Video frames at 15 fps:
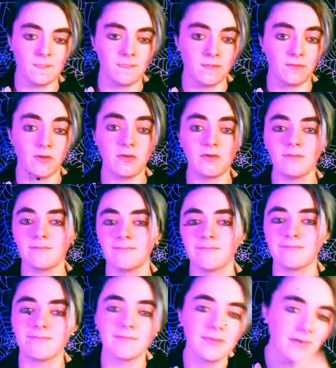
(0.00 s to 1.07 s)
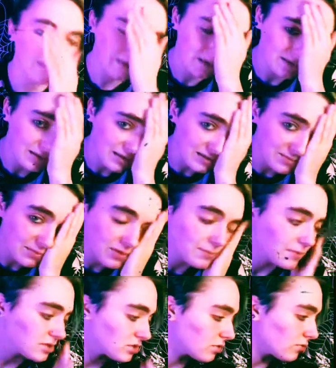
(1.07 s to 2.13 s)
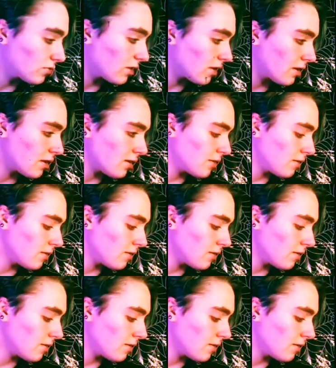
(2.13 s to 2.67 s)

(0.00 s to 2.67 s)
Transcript: Well, I guess that's pretty much okay.